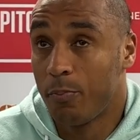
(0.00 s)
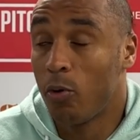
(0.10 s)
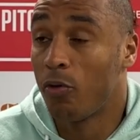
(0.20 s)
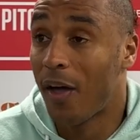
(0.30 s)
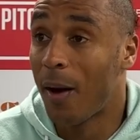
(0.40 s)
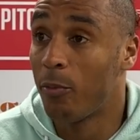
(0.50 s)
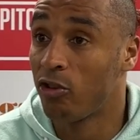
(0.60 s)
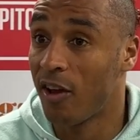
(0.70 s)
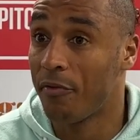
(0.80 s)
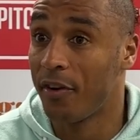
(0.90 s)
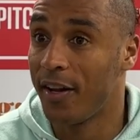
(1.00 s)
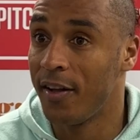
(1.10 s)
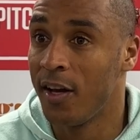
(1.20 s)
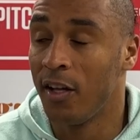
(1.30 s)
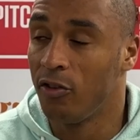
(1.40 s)
put that much effort in,
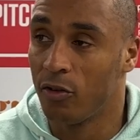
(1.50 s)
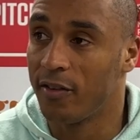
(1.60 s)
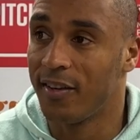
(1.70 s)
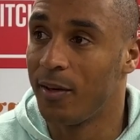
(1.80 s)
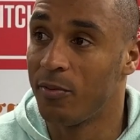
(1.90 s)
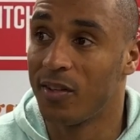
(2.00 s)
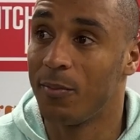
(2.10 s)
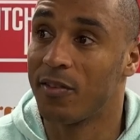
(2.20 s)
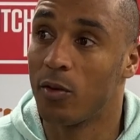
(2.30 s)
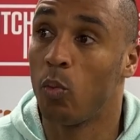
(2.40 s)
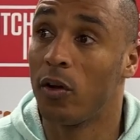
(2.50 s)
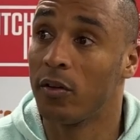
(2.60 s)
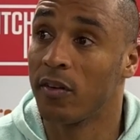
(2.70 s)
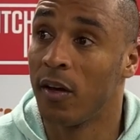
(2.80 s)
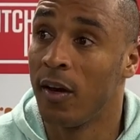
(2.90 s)
the other team seems to
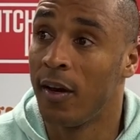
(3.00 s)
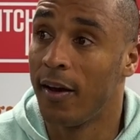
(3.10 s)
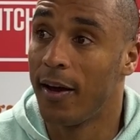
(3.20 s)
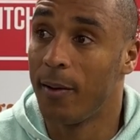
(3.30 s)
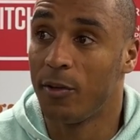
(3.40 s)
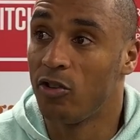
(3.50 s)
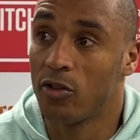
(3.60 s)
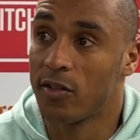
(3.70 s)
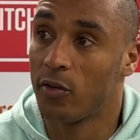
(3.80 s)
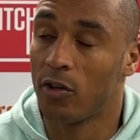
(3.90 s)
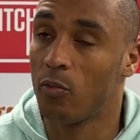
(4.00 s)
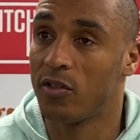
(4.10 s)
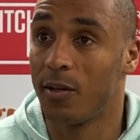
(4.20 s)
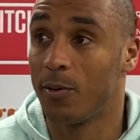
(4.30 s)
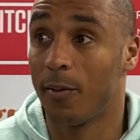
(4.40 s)
wilt. Um, they just don't
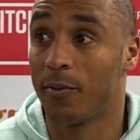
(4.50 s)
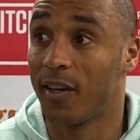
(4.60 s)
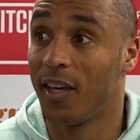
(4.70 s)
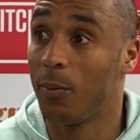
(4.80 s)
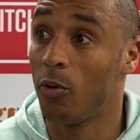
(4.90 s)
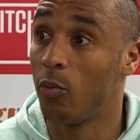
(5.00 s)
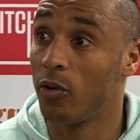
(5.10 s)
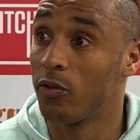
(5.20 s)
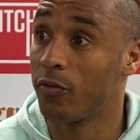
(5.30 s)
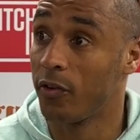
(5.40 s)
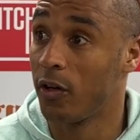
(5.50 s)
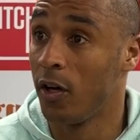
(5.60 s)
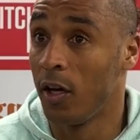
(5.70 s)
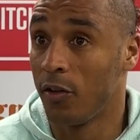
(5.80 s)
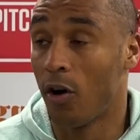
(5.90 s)
seem to be able to keep up with us for
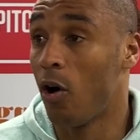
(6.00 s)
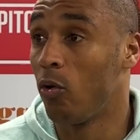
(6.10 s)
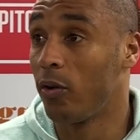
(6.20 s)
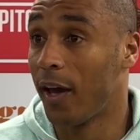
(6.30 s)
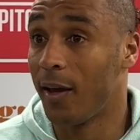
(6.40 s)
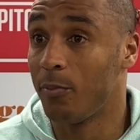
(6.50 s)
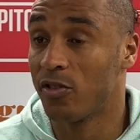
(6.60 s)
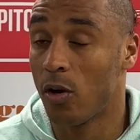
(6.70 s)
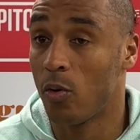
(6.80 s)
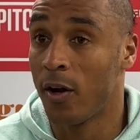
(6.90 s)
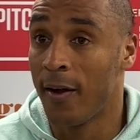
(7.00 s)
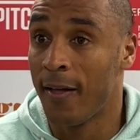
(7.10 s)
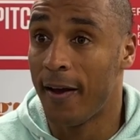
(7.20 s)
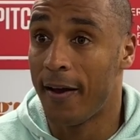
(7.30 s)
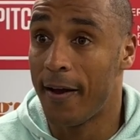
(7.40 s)
the whole game. So
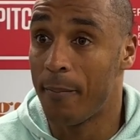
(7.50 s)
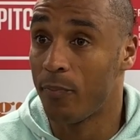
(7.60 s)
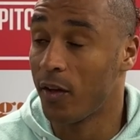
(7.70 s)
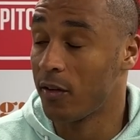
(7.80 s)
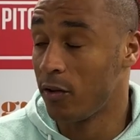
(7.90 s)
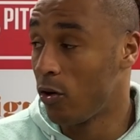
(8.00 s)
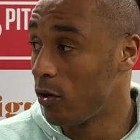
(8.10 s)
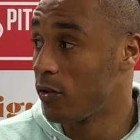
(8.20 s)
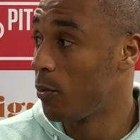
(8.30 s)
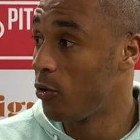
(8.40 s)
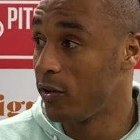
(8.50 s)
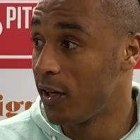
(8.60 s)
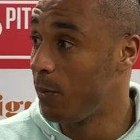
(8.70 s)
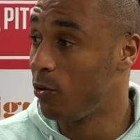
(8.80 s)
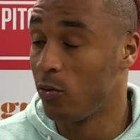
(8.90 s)
um, as long as the boys
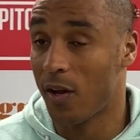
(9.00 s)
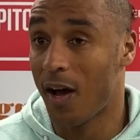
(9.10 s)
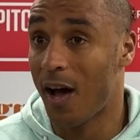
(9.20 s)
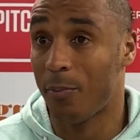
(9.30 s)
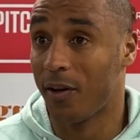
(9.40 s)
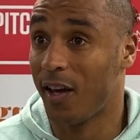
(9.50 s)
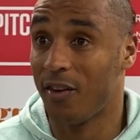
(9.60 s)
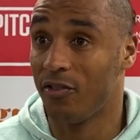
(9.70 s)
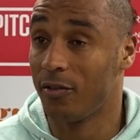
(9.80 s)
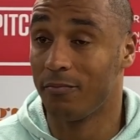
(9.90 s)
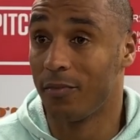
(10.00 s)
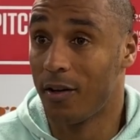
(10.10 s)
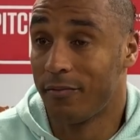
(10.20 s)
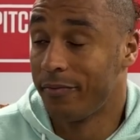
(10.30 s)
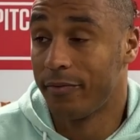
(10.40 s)
keep doing that application,
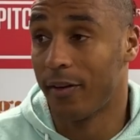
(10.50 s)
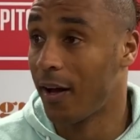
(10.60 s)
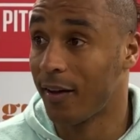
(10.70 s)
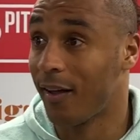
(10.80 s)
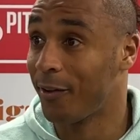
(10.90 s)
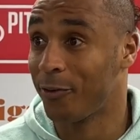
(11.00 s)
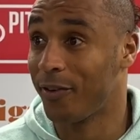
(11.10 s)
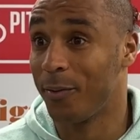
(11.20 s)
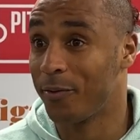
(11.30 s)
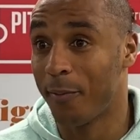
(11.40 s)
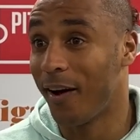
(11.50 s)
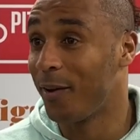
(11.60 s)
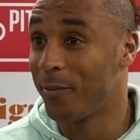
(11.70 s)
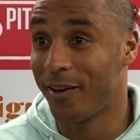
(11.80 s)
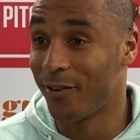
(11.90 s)
I, I just keep
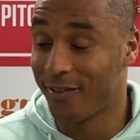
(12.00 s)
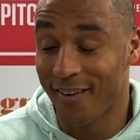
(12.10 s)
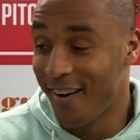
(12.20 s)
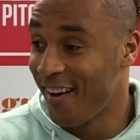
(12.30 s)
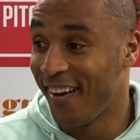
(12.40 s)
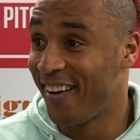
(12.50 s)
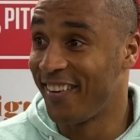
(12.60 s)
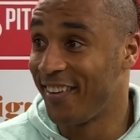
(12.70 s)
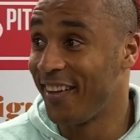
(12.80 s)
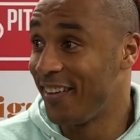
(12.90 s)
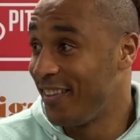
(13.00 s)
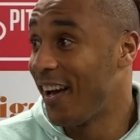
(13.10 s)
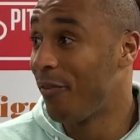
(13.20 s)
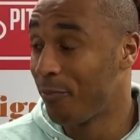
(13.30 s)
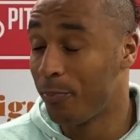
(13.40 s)
smiling because it, it, they
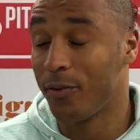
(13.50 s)
have